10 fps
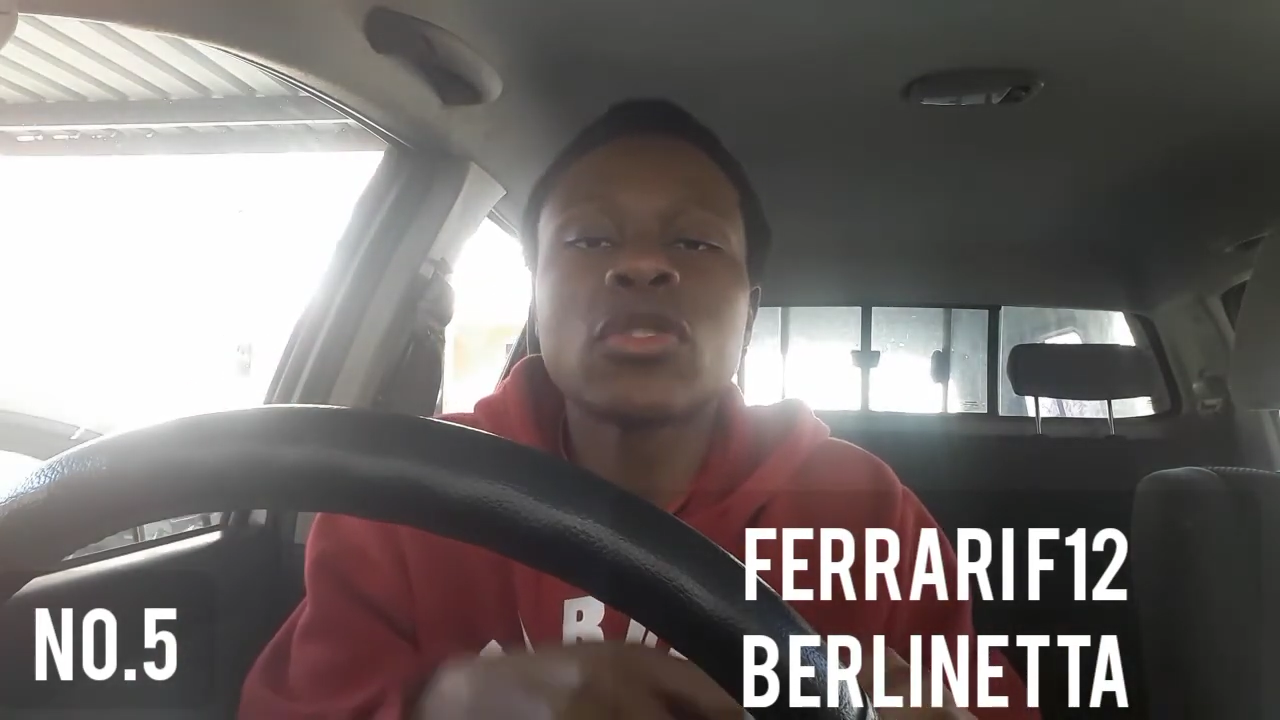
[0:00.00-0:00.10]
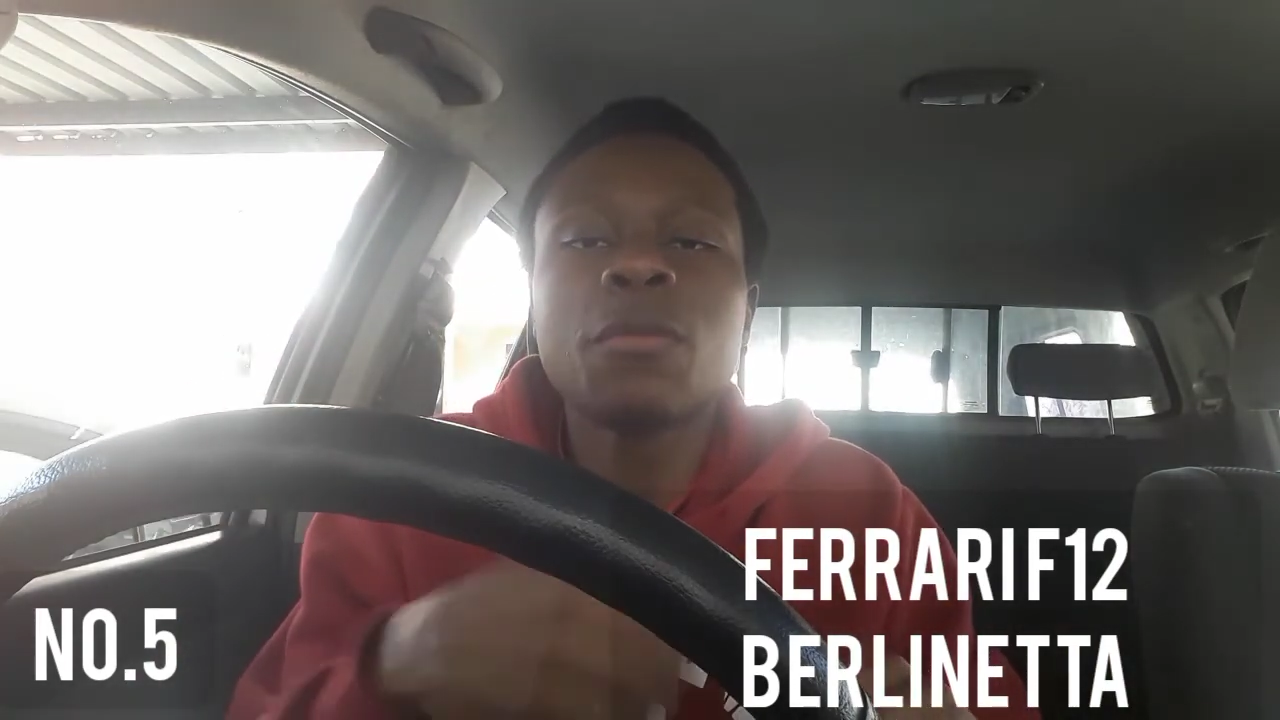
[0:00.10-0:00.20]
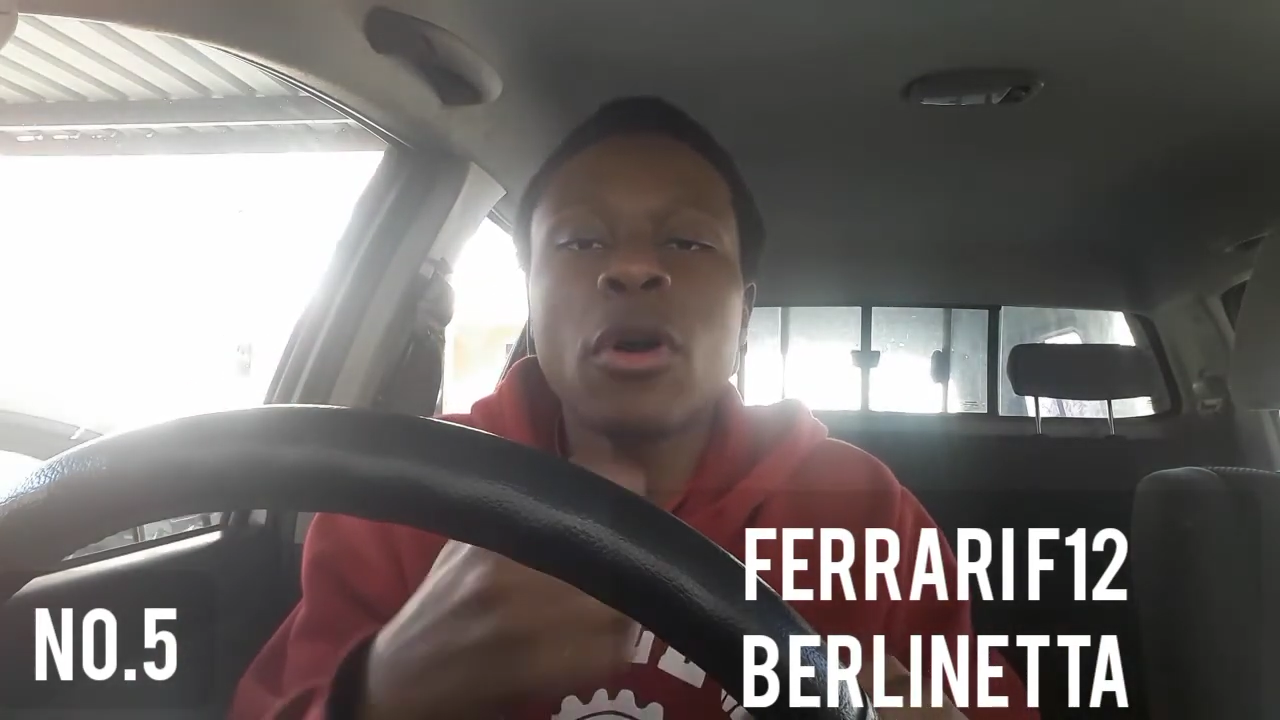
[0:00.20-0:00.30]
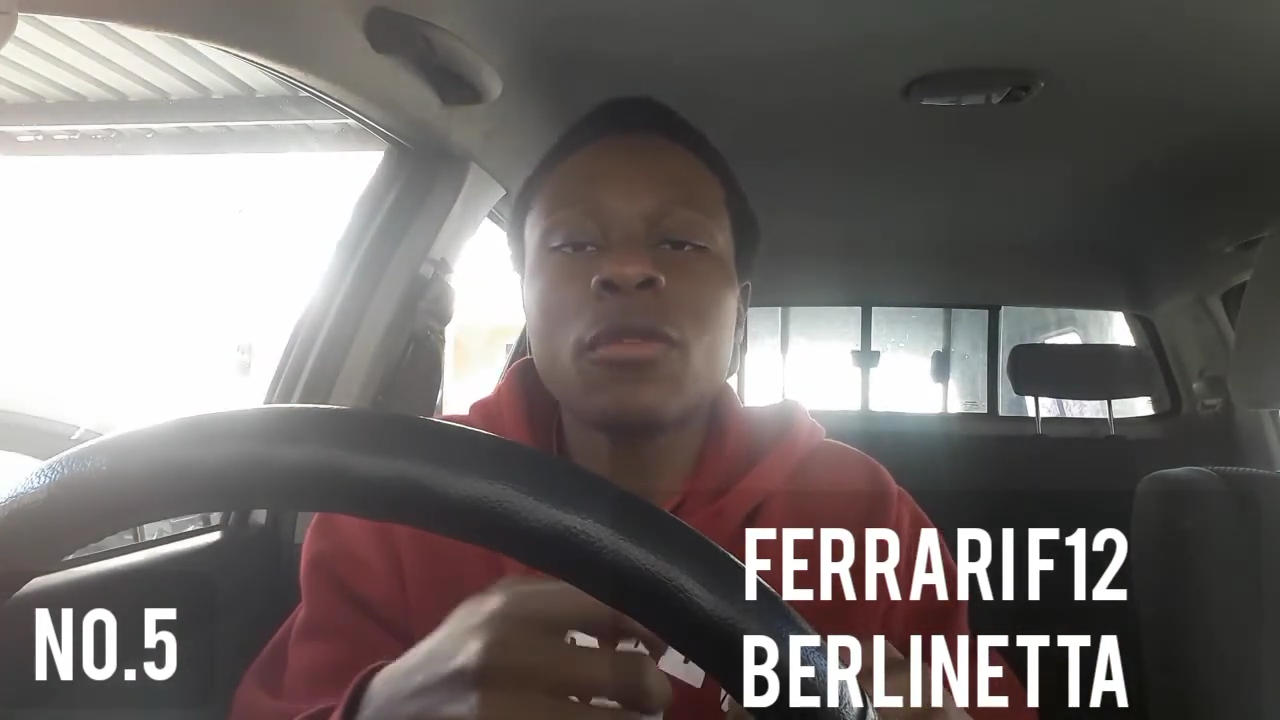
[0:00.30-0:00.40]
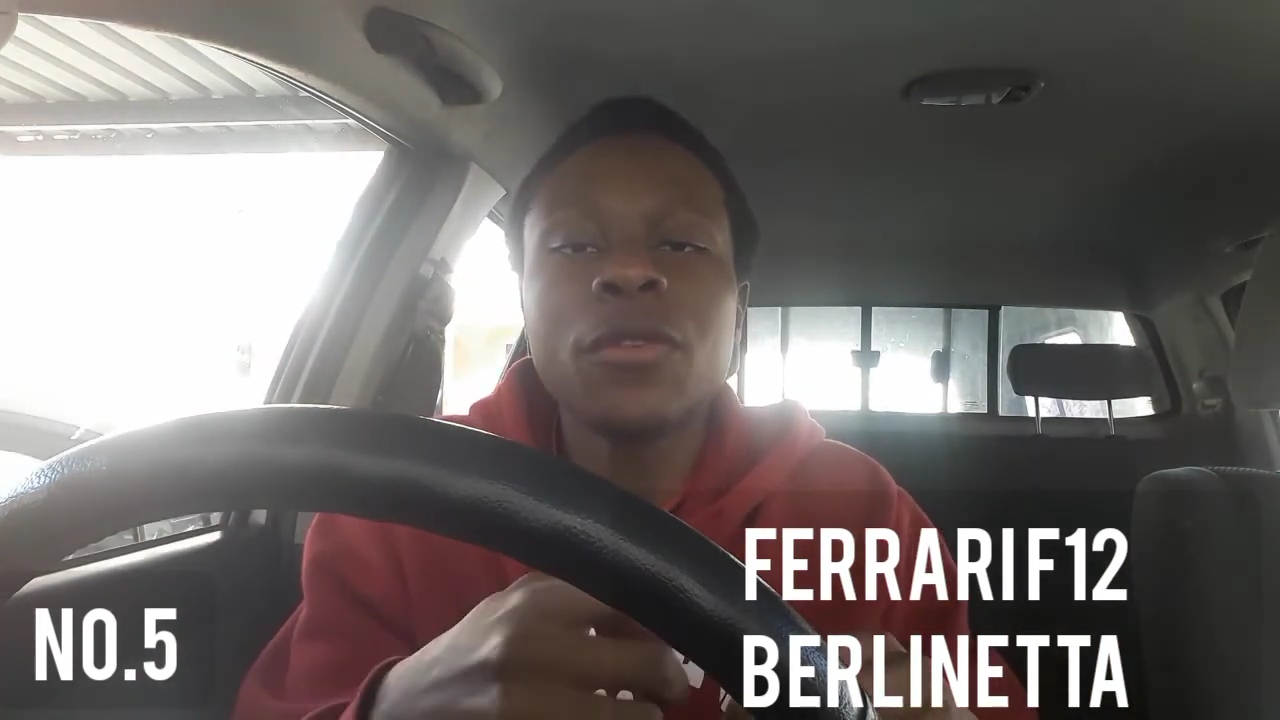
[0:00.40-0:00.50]
of
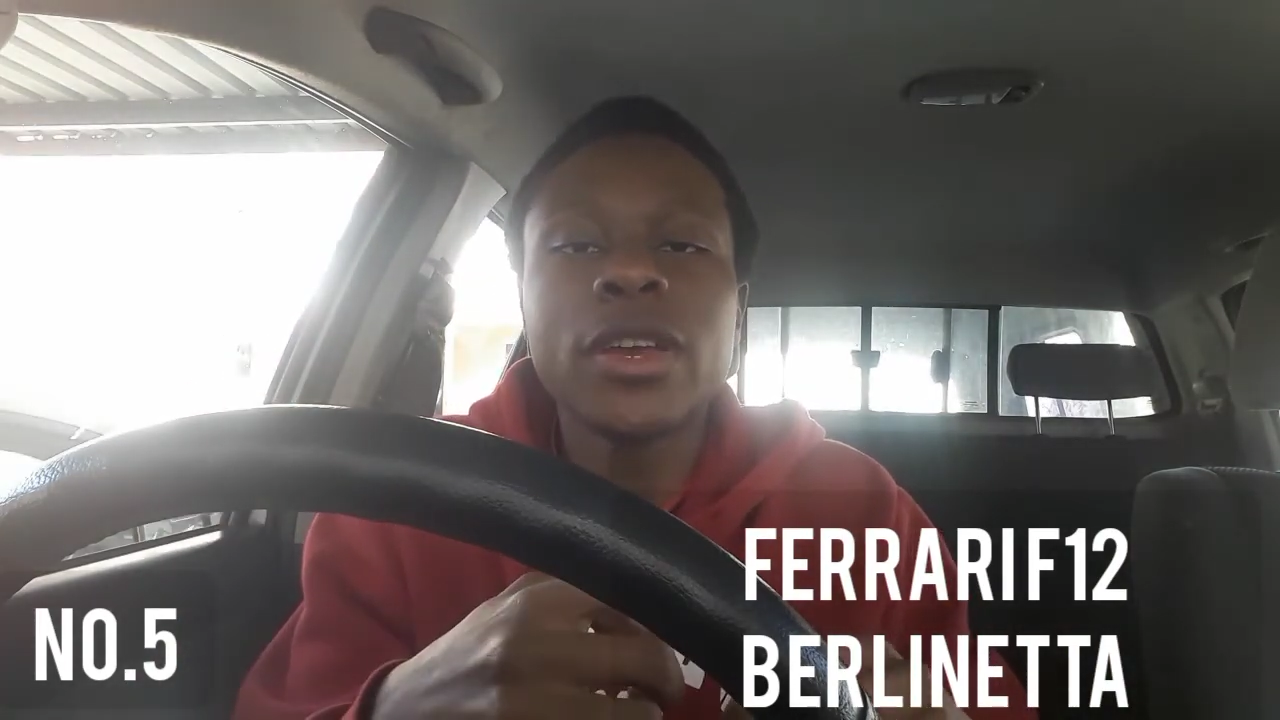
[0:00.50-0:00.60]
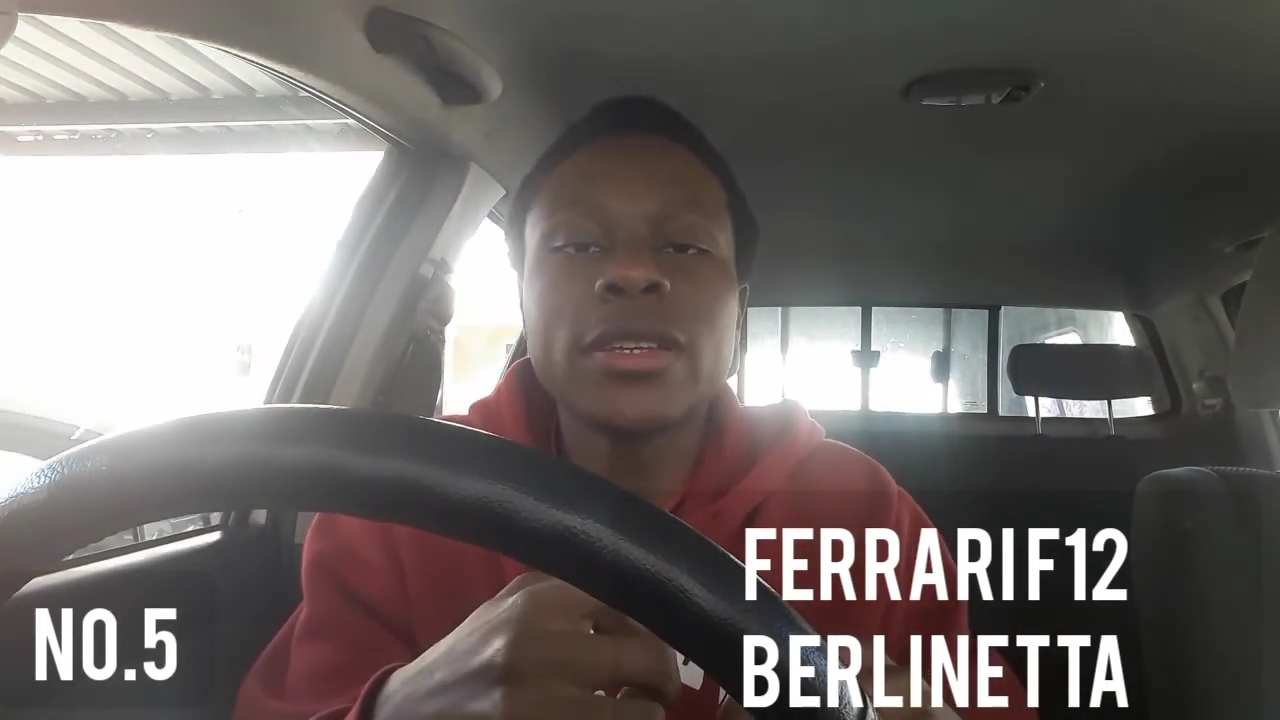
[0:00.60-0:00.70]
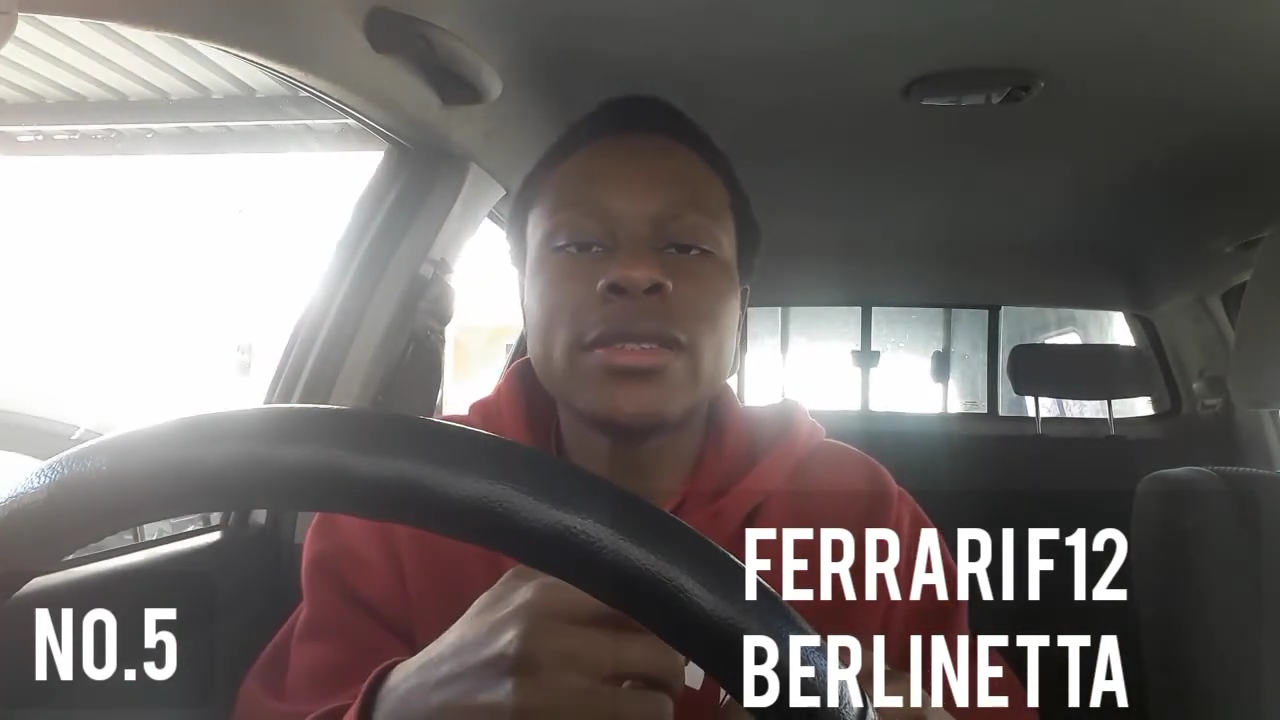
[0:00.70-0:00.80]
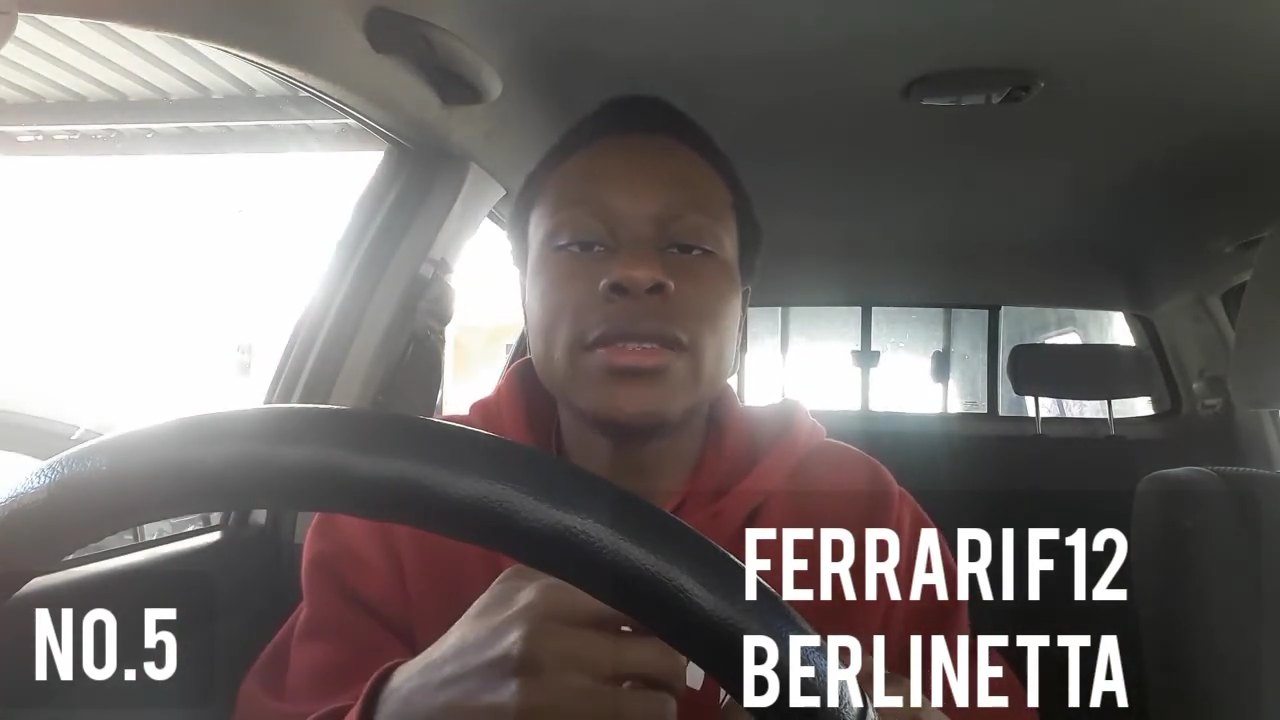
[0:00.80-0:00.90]
power figures,